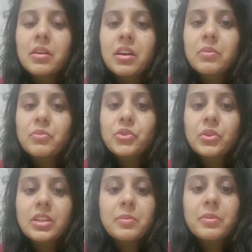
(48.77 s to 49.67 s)
I'm
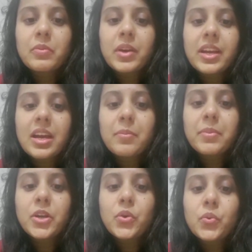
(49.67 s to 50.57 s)
sure they'll be very
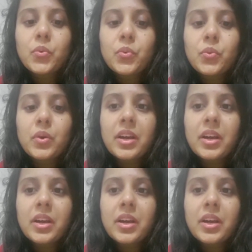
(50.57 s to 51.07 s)
happy to